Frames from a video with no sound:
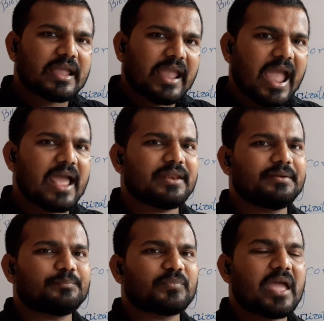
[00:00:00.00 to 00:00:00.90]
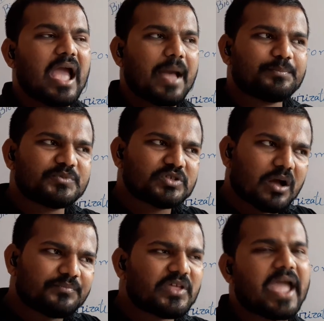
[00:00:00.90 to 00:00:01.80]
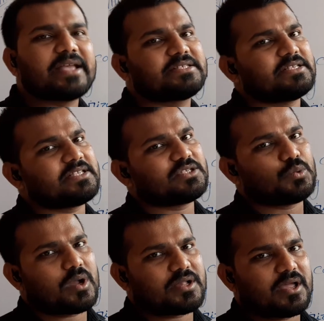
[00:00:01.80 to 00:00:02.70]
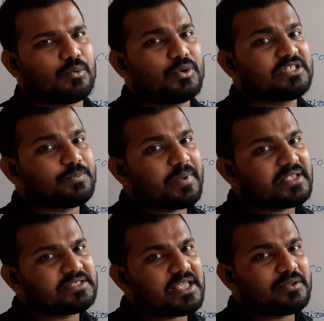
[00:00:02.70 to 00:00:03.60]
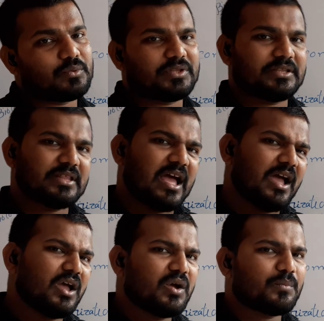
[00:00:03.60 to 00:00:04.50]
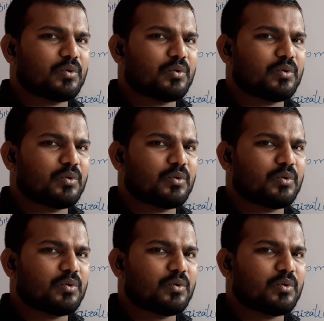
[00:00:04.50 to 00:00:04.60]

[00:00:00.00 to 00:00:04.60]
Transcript: can absorb the excess water which present within the